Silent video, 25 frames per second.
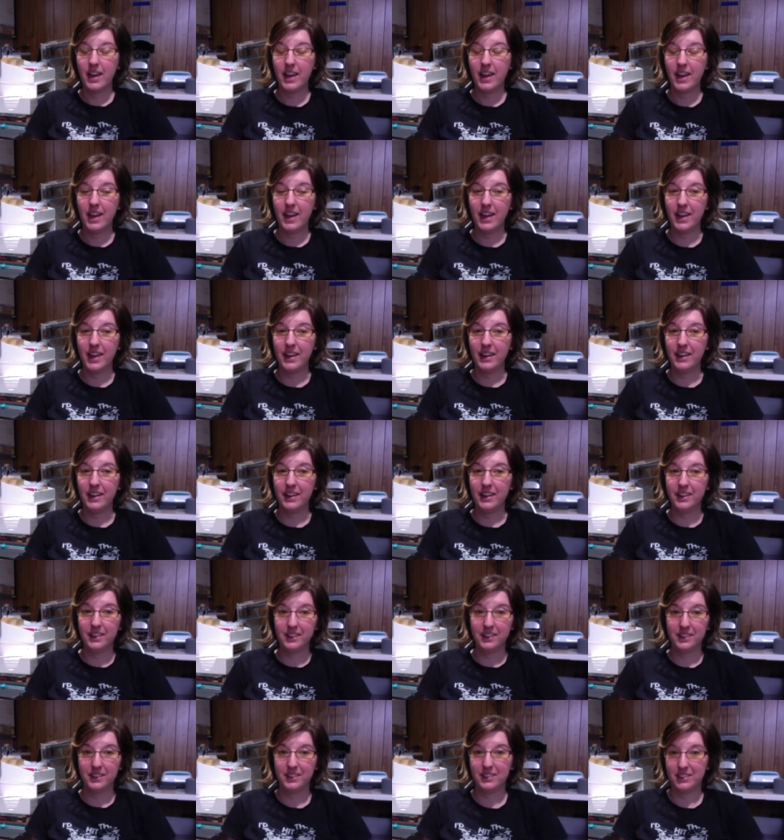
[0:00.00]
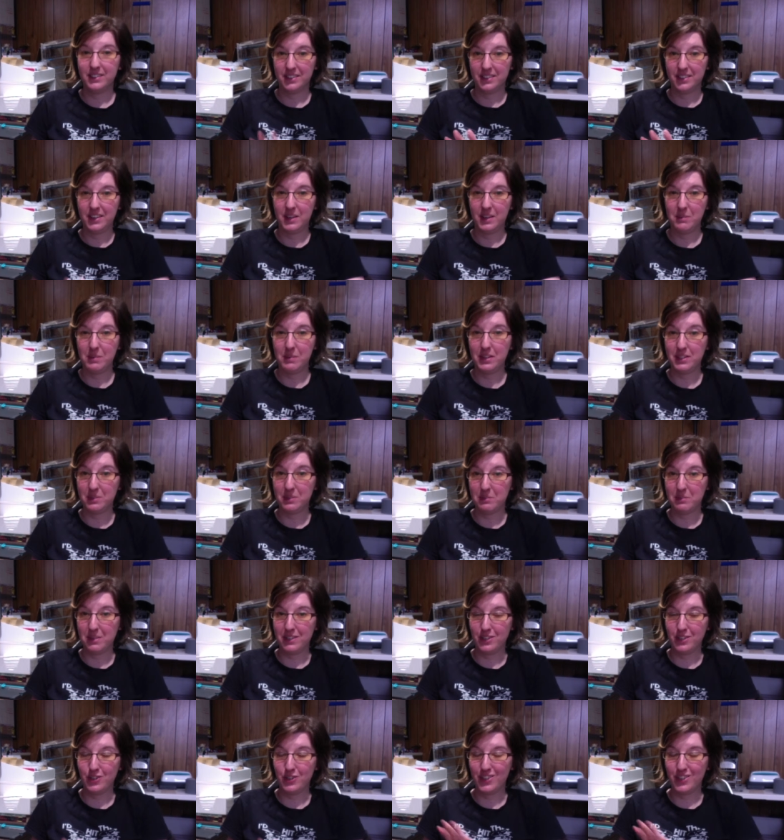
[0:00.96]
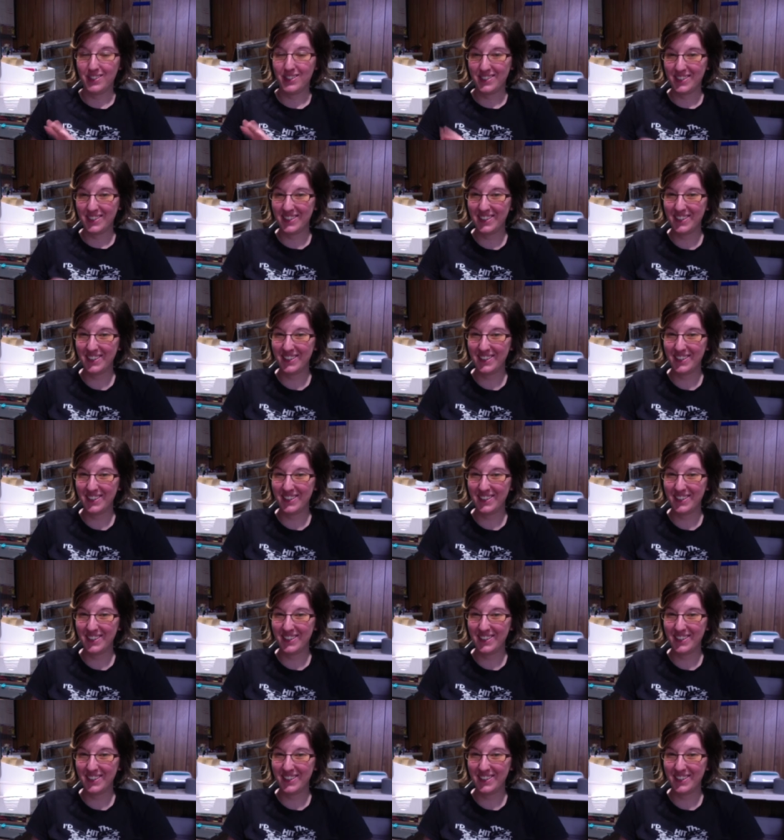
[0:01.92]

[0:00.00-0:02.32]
And I meant messages.